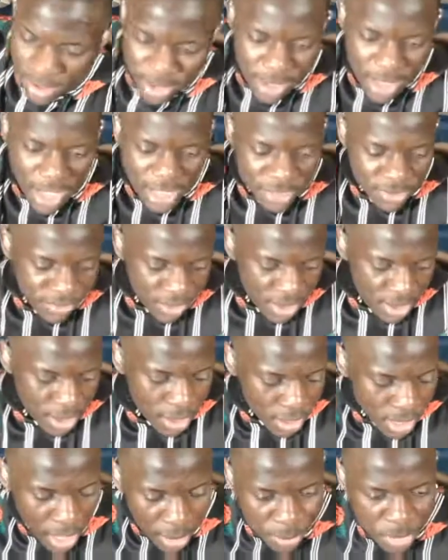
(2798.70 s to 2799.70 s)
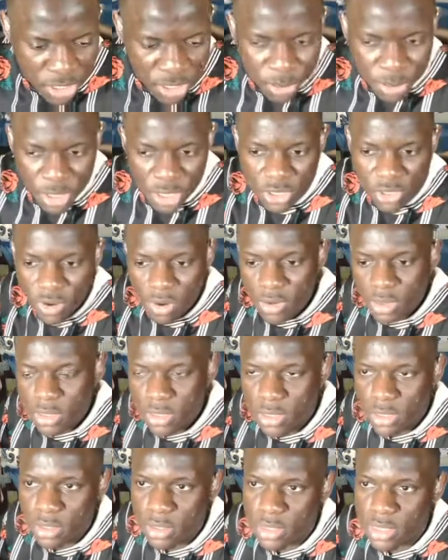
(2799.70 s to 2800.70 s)
as of right now, Kamish should be the
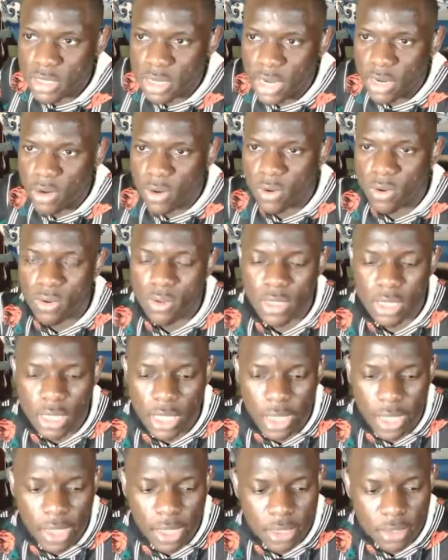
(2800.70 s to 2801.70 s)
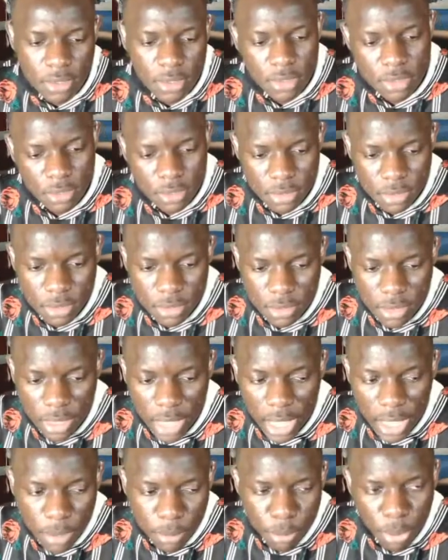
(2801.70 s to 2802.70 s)
strongest shadow he has,
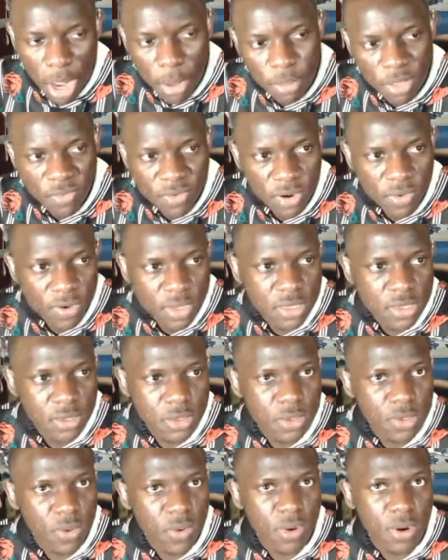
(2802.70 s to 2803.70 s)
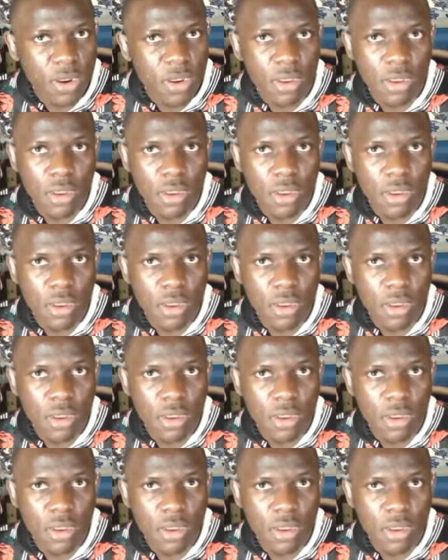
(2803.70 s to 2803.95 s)
and probably for the rest of the story.